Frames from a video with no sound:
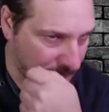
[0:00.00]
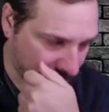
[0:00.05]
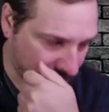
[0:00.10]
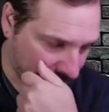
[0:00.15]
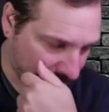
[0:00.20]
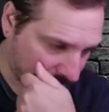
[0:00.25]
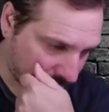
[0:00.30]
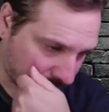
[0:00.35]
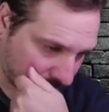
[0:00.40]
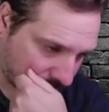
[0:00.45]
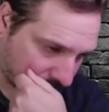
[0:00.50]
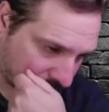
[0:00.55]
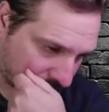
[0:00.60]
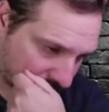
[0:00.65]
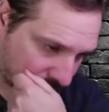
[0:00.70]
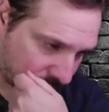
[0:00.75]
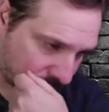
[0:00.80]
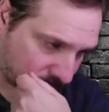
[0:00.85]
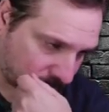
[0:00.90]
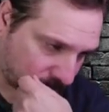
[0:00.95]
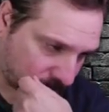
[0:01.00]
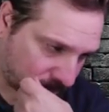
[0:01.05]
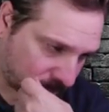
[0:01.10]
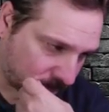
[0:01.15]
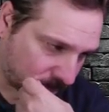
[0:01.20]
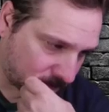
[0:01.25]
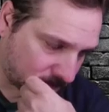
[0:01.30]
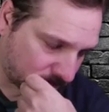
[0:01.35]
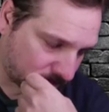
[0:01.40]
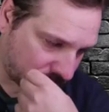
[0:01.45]

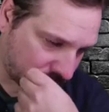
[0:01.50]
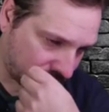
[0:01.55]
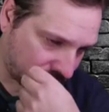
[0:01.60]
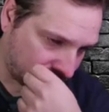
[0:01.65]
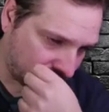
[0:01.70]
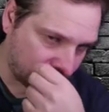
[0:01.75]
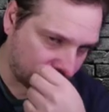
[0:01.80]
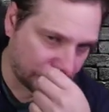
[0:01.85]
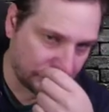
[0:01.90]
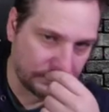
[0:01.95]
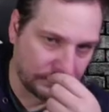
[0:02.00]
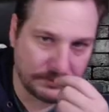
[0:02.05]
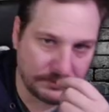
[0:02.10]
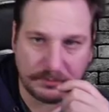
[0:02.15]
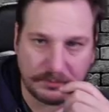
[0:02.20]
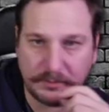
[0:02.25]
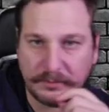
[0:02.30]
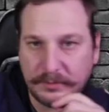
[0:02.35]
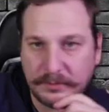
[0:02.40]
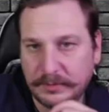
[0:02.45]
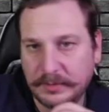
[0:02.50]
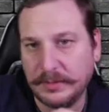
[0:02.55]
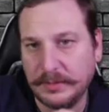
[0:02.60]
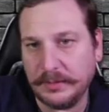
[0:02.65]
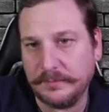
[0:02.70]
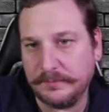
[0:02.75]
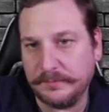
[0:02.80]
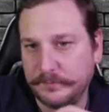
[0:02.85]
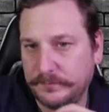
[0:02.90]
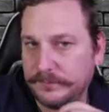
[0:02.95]

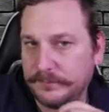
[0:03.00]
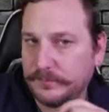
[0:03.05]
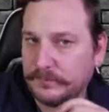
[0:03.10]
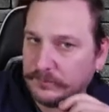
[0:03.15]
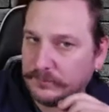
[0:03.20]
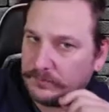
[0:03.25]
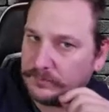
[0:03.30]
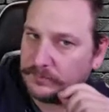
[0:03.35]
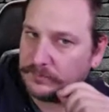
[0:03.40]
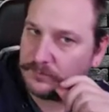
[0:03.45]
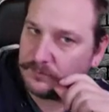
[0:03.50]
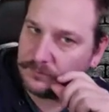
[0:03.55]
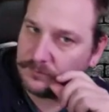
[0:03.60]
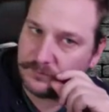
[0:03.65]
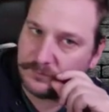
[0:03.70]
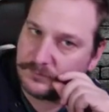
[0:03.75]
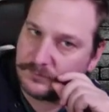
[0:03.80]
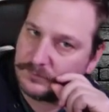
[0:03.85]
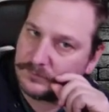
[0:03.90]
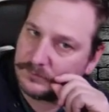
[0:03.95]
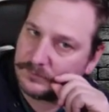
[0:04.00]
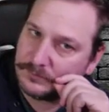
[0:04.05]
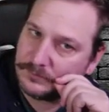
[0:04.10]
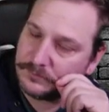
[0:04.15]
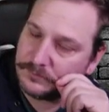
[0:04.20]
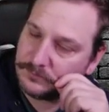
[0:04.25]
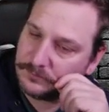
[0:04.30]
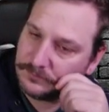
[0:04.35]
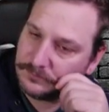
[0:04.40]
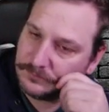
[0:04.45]

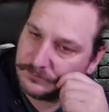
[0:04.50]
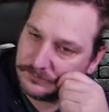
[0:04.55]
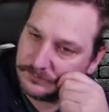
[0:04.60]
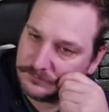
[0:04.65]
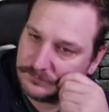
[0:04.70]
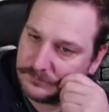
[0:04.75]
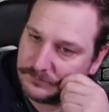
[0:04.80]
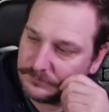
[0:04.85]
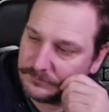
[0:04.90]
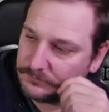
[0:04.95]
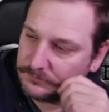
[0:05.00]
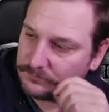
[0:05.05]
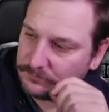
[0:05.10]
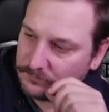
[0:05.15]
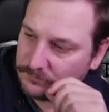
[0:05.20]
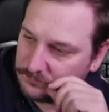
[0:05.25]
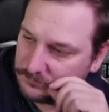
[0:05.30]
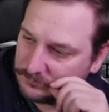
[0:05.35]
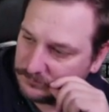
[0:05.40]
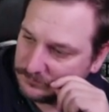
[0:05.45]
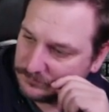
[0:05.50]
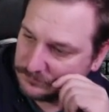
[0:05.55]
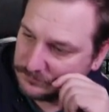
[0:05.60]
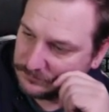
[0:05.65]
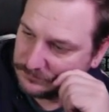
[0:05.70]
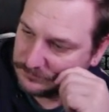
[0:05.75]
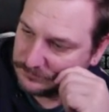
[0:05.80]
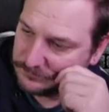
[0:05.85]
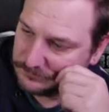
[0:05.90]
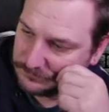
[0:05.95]

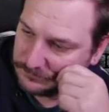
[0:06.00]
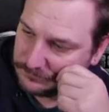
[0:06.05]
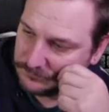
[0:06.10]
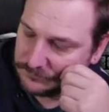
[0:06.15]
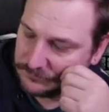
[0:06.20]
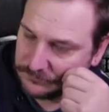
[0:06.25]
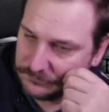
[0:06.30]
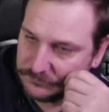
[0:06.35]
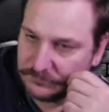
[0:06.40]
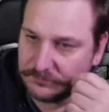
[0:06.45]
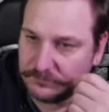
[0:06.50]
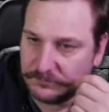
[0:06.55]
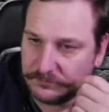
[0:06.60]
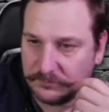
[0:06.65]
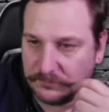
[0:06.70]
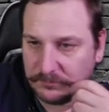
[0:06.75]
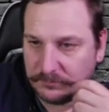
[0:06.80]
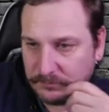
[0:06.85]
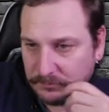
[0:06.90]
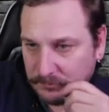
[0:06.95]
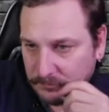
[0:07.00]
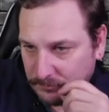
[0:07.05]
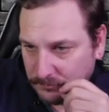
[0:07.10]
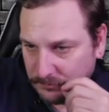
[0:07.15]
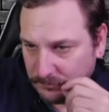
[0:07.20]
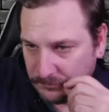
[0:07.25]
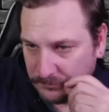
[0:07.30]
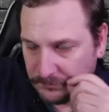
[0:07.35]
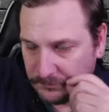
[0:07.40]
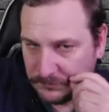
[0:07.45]

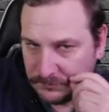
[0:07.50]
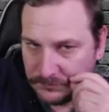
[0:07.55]
No words are spoken by the person on screen.